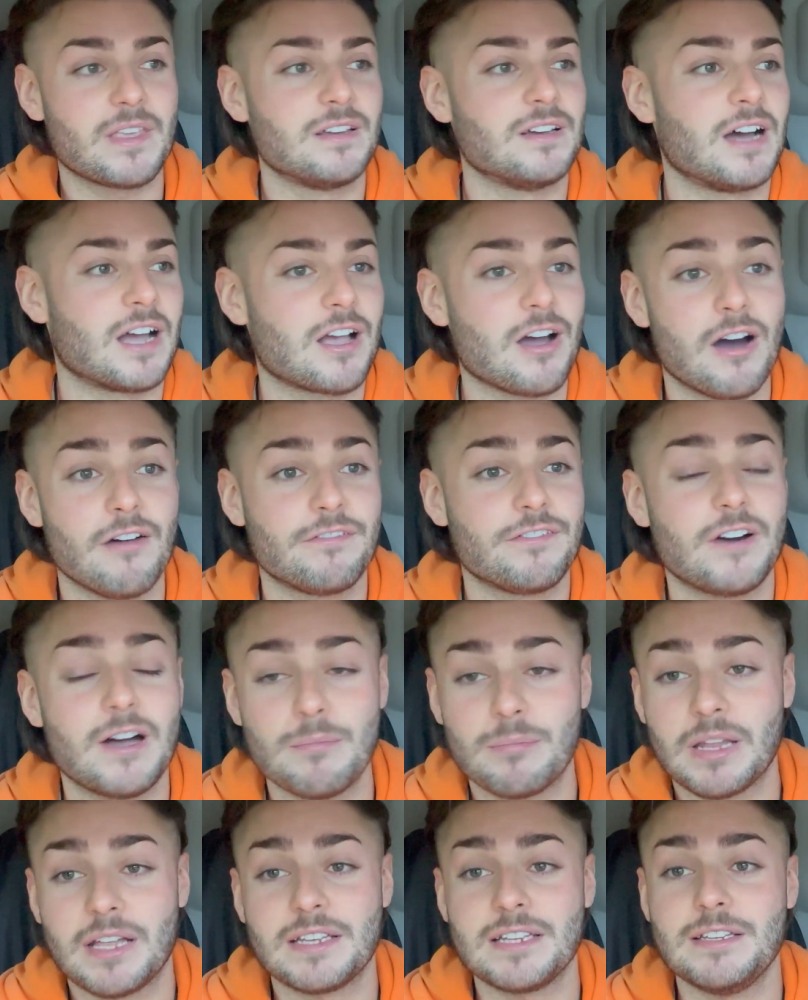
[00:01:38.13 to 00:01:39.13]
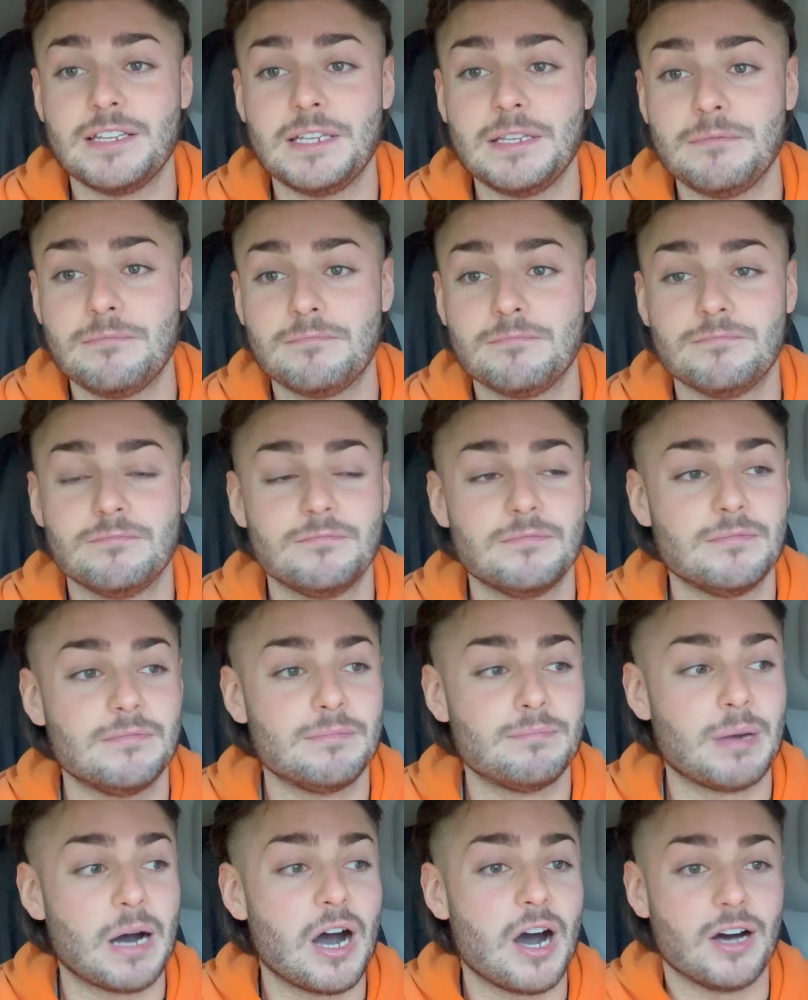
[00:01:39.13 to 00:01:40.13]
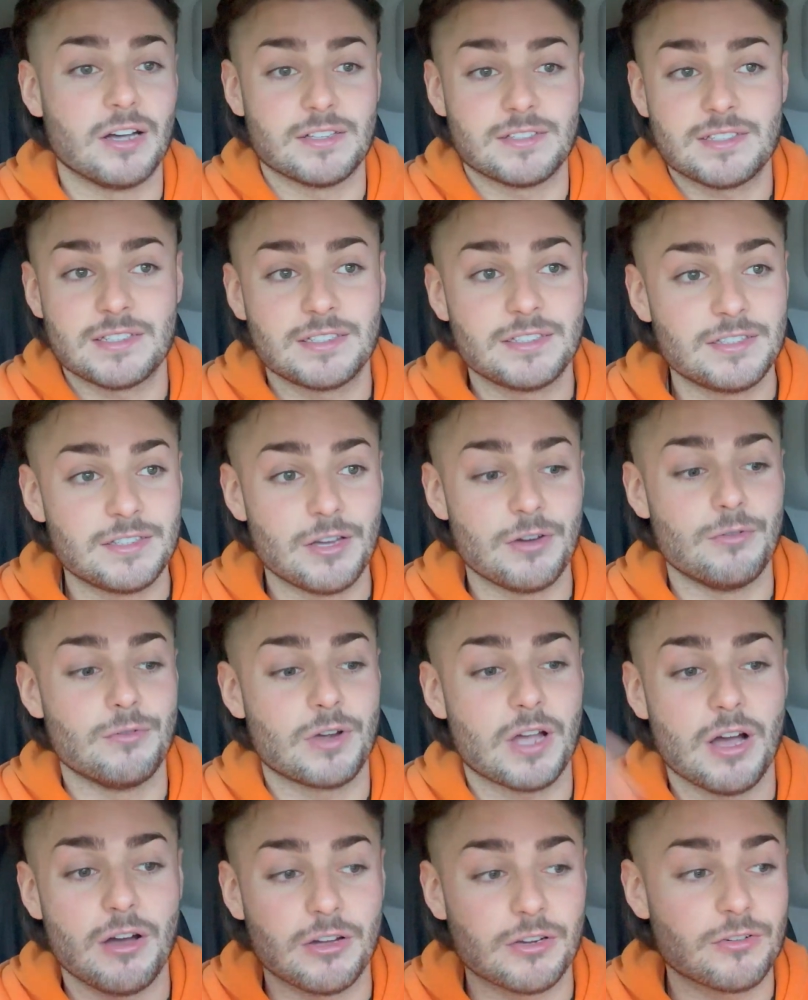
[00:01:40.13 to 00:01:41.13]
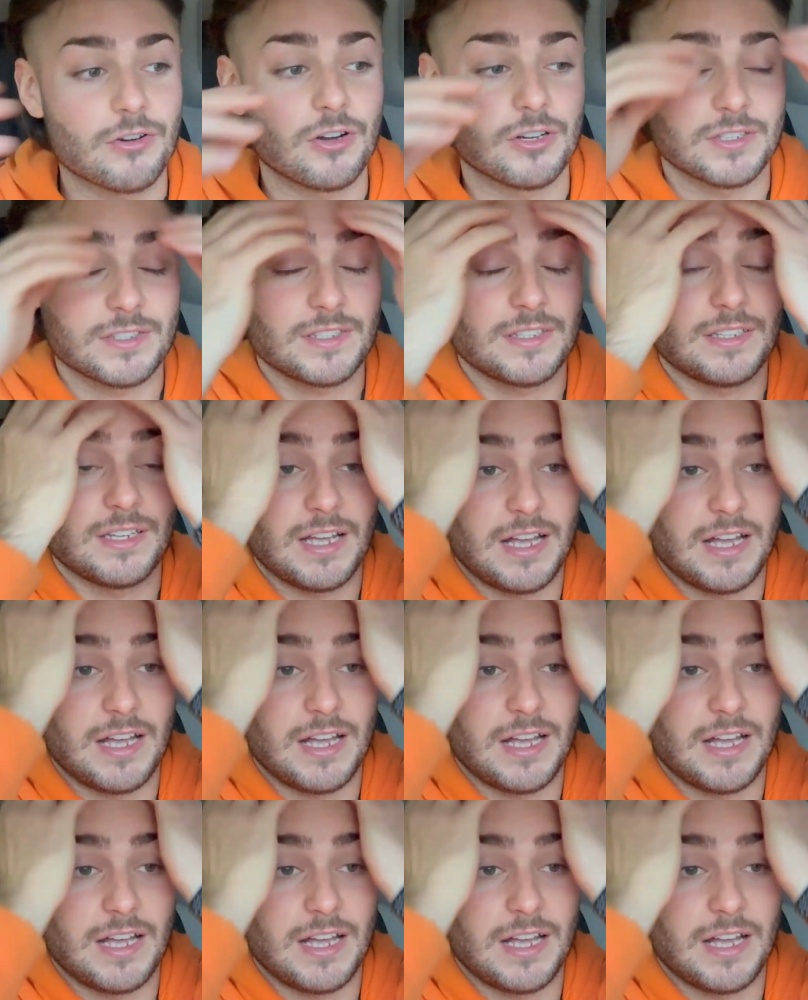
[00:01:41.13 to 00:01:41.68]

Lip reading: can't find bloody bars that will go across.